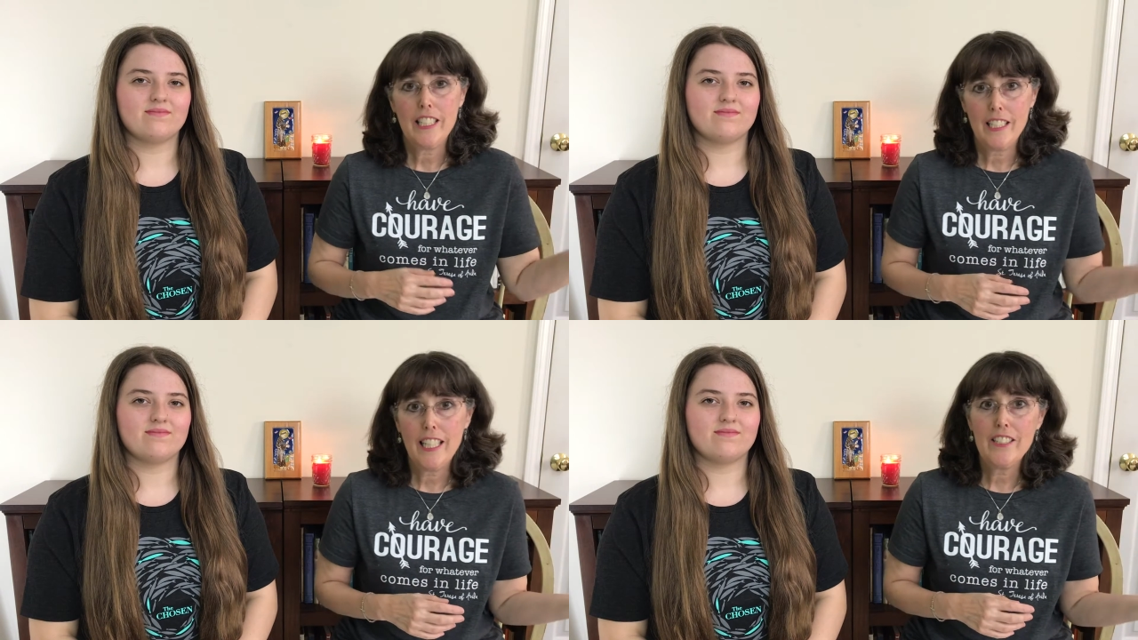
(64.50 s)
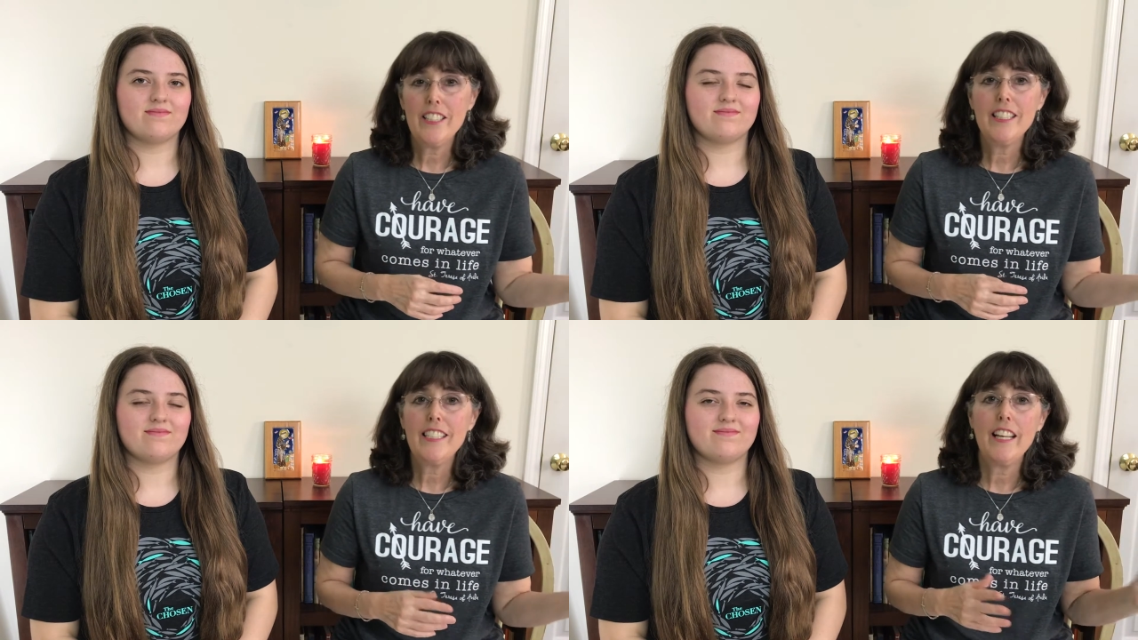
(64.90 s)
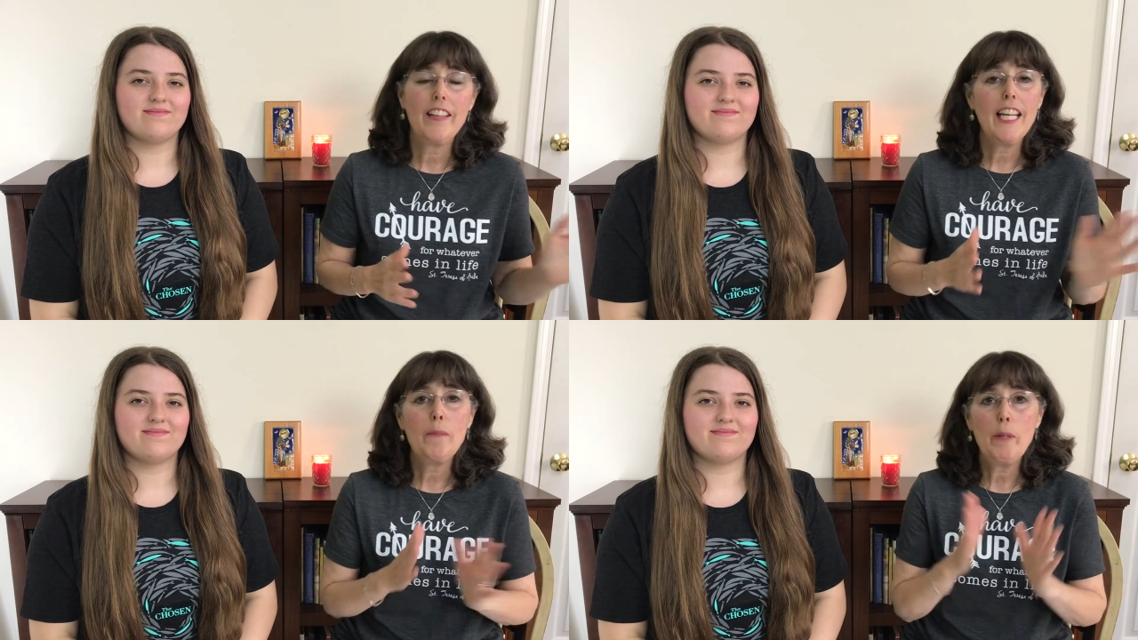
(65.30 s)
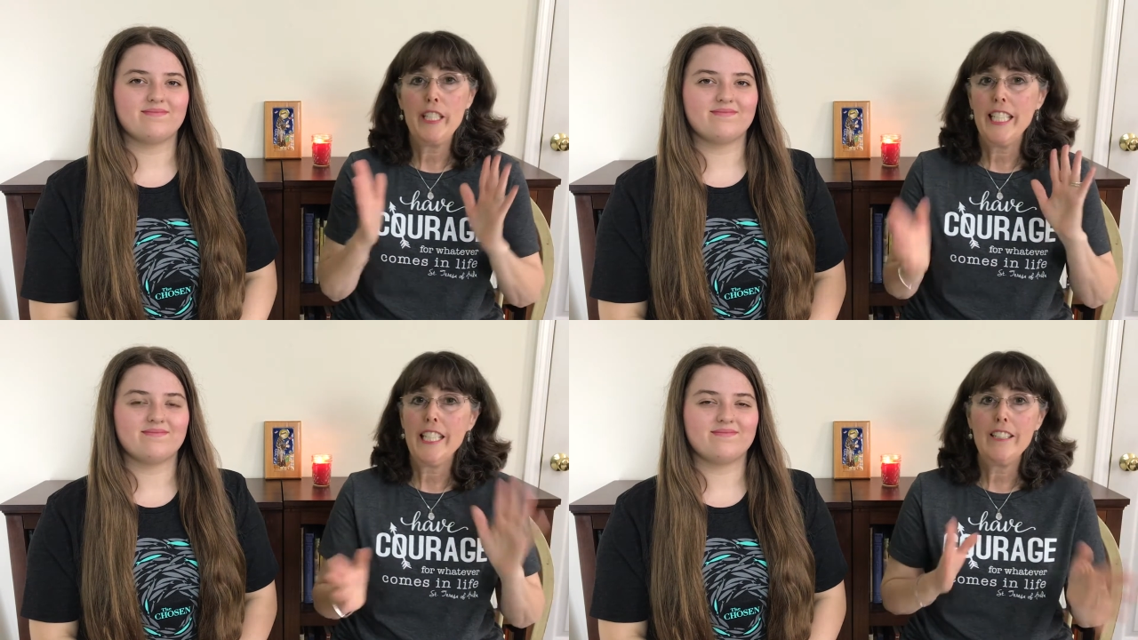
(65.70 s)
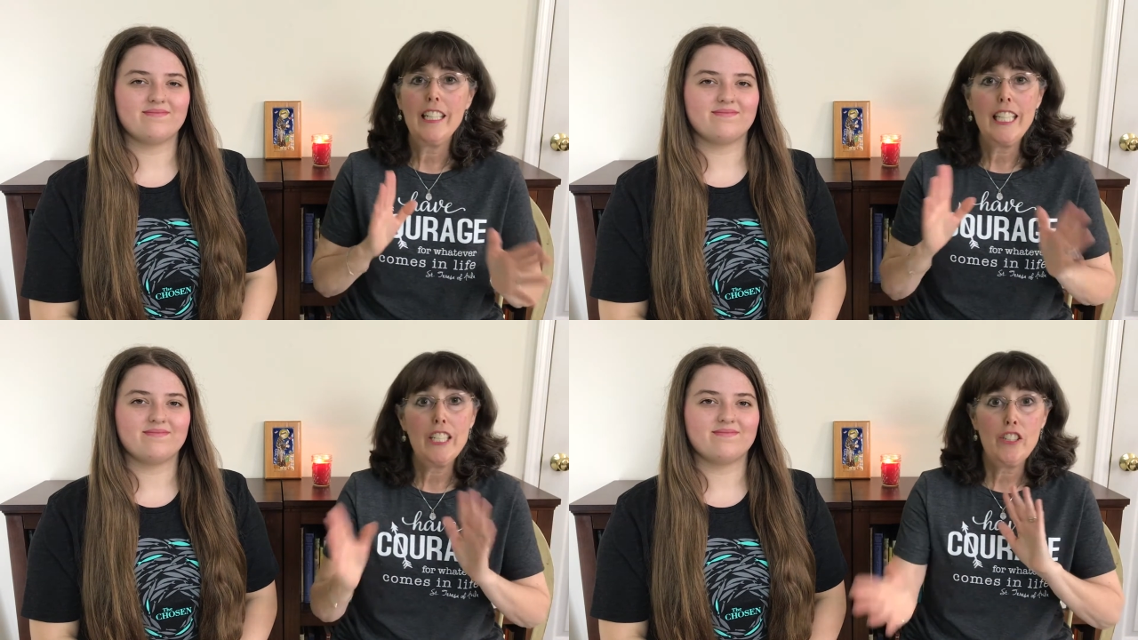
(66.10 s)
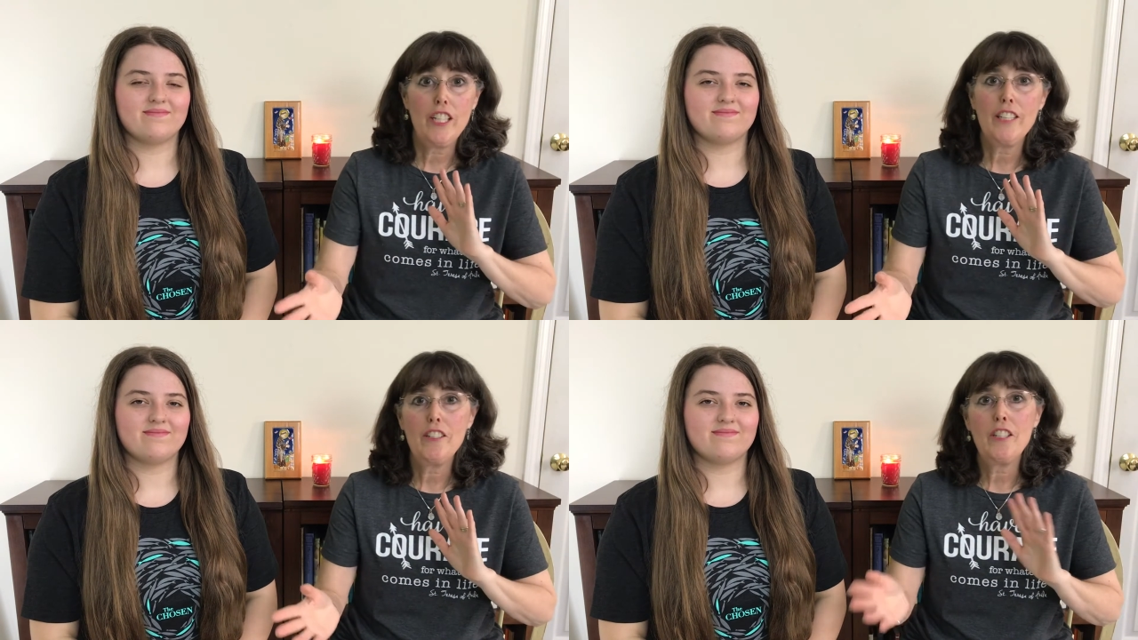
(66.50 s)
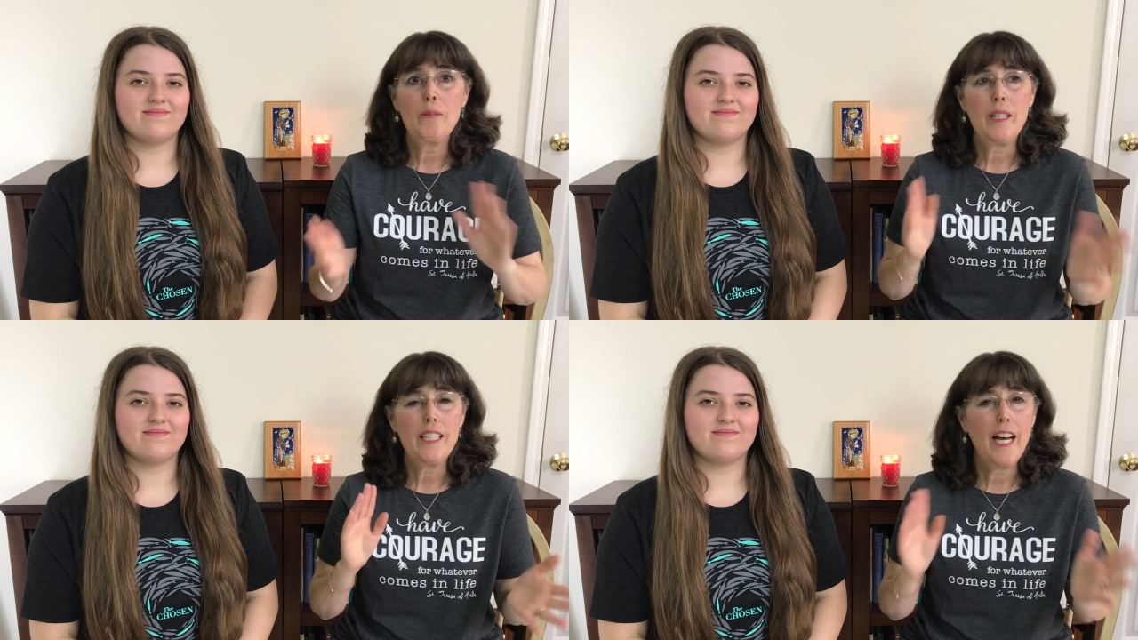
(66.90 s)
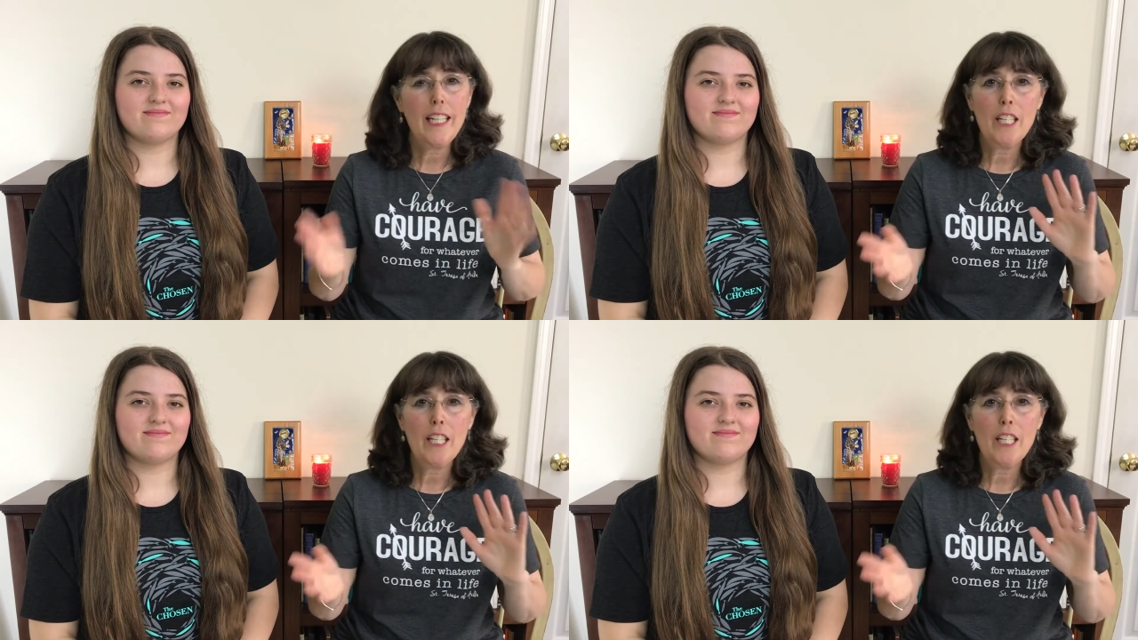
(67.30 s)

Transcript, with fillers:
Speaker 1: teenagers and they particularly struggle with talking